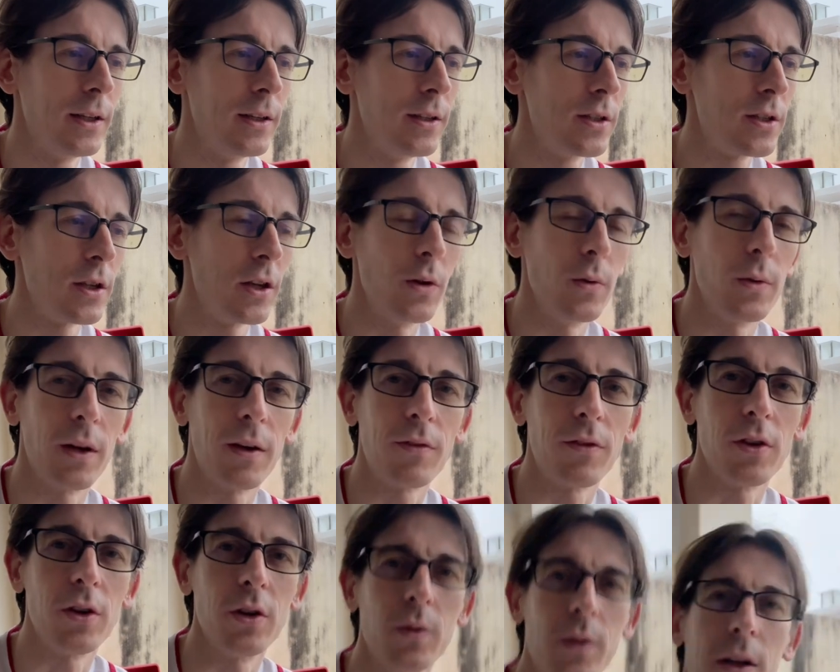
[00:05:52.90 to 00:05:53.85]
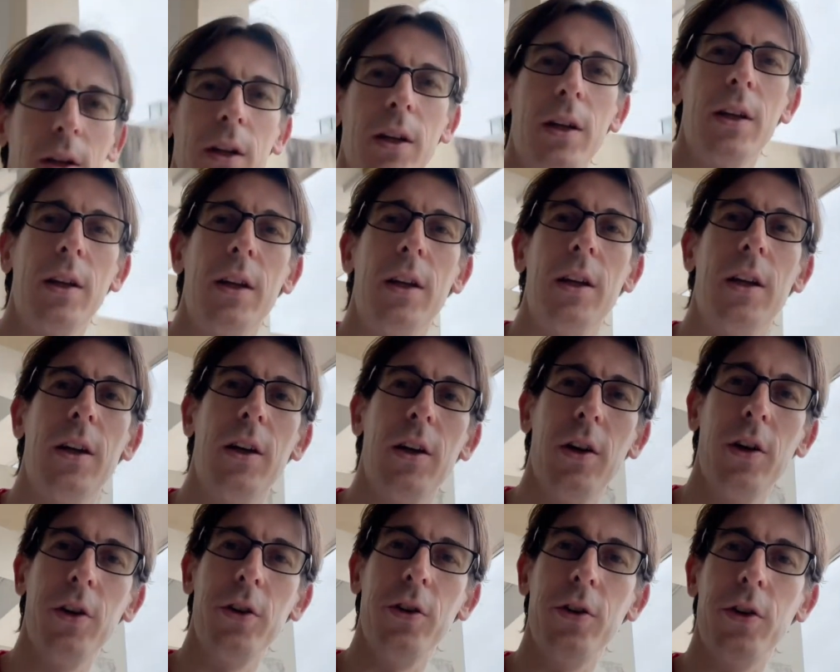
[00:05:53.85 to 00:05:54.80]
So we have to do it
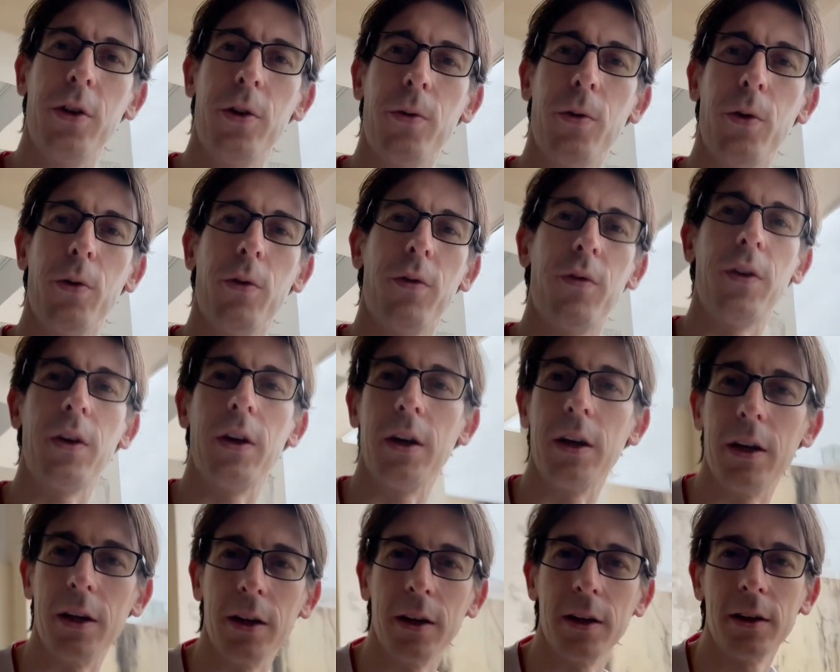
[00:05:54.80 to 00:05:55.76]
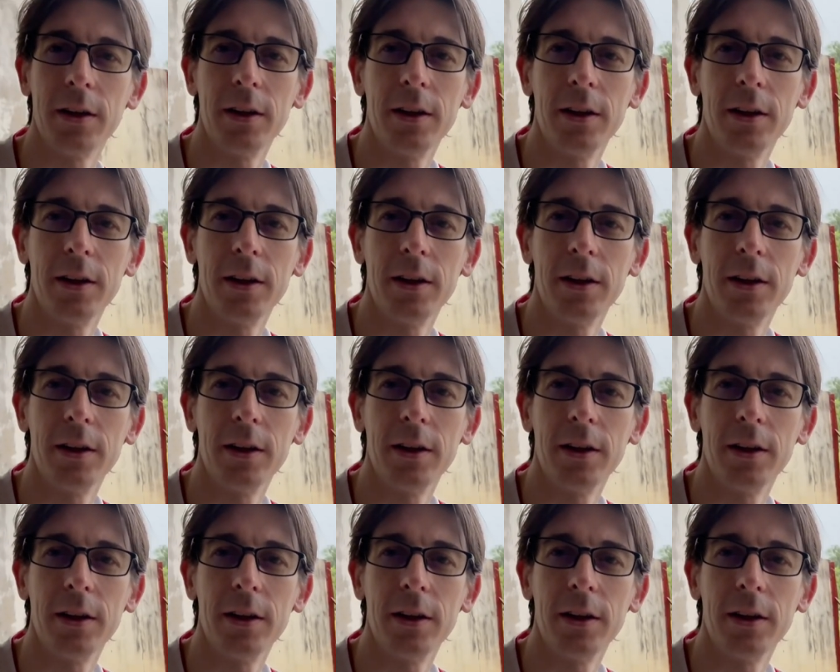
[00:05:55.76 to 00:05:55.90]
under the roof here